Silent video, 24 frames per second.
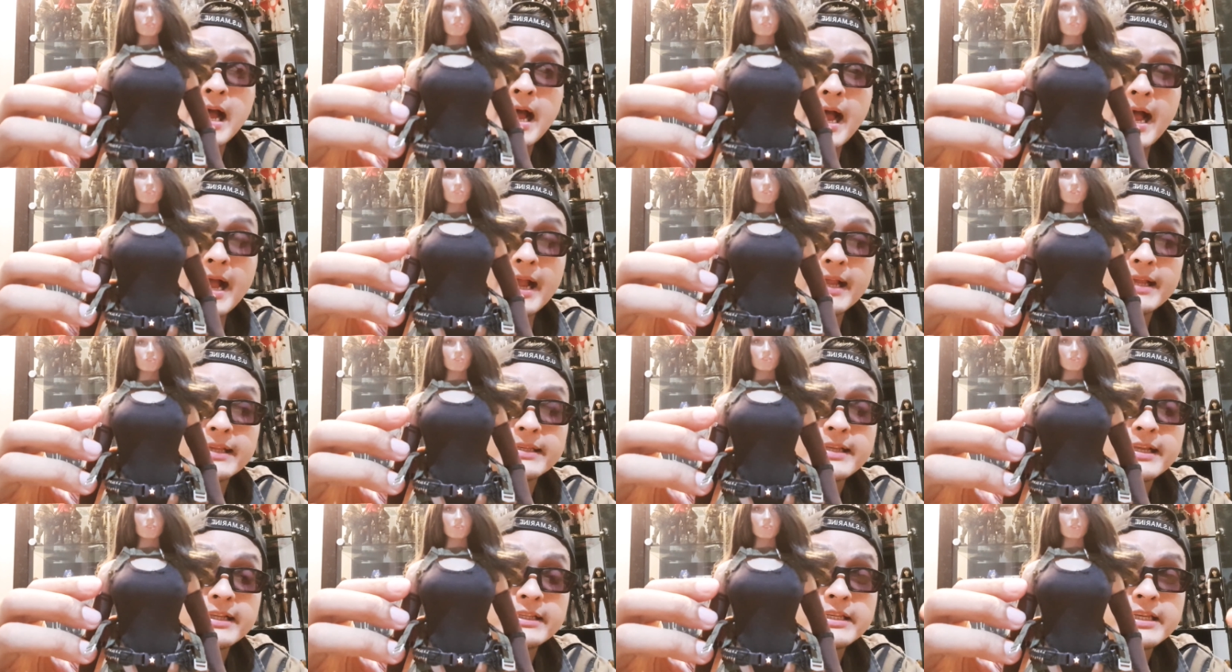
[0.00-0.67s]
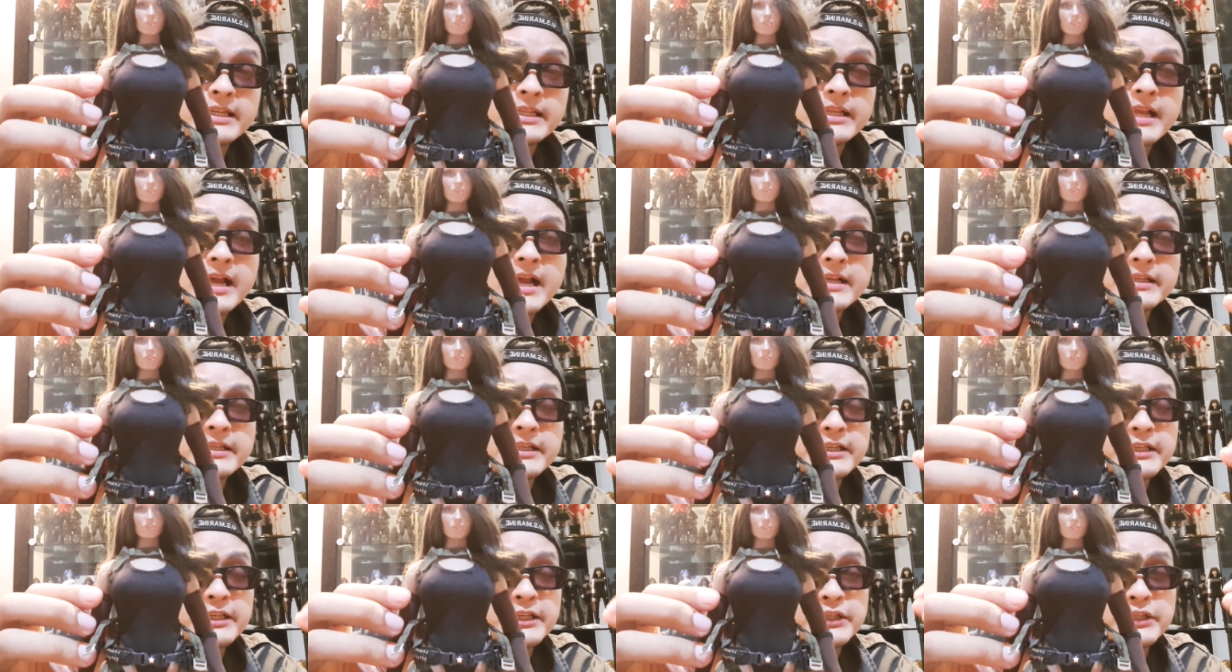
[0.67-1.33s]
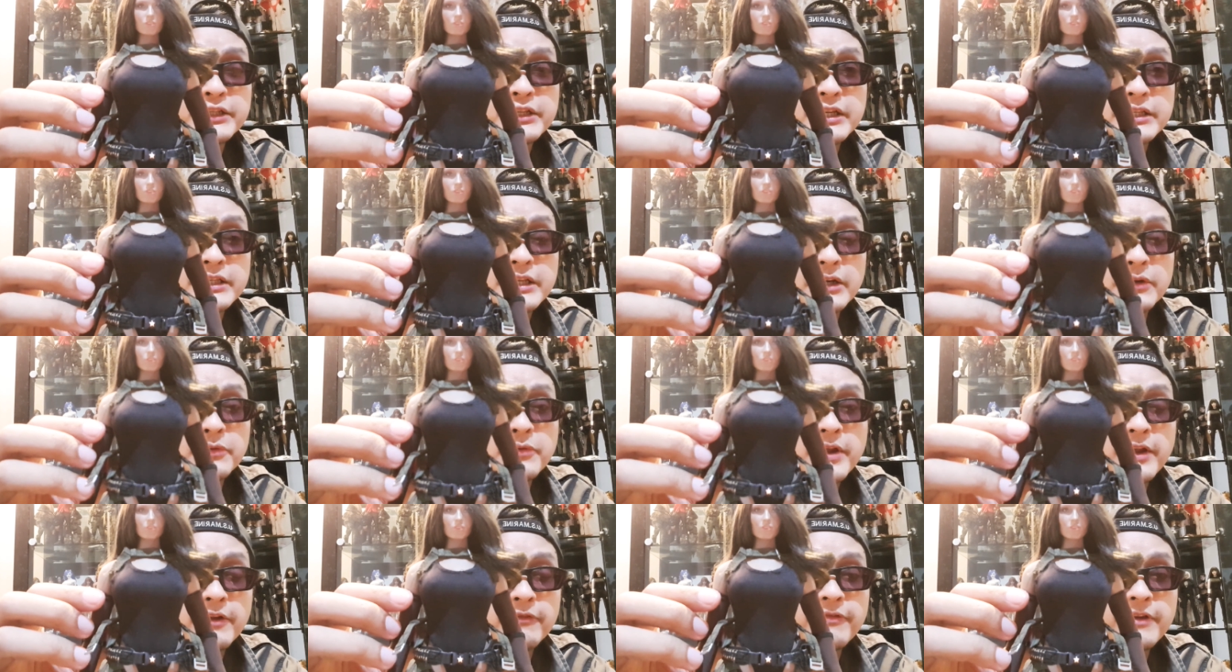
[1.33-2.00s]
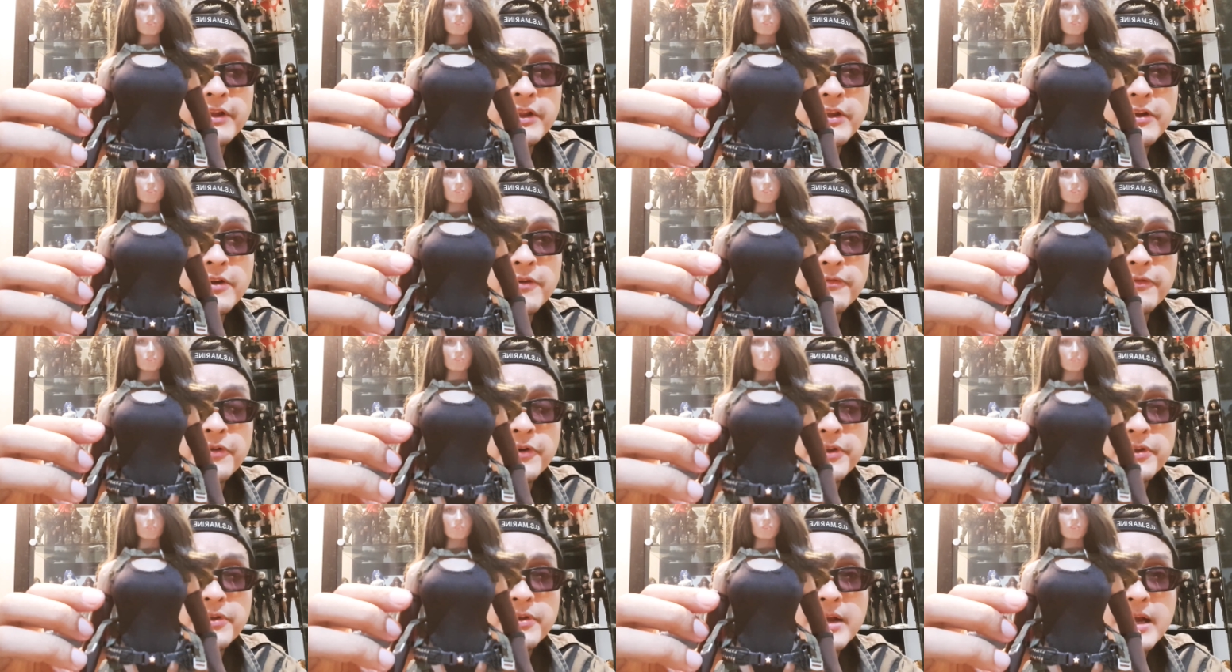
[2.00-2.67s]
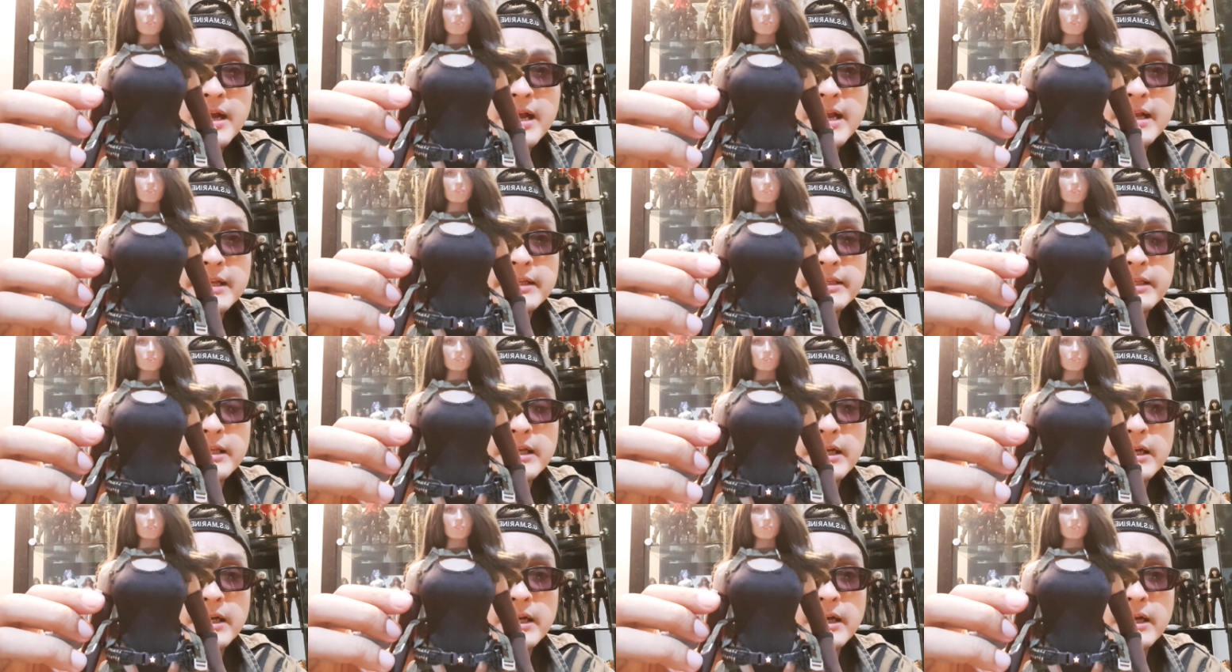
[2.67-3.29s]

I guess that's it, guys. This is just a quick video for you guys.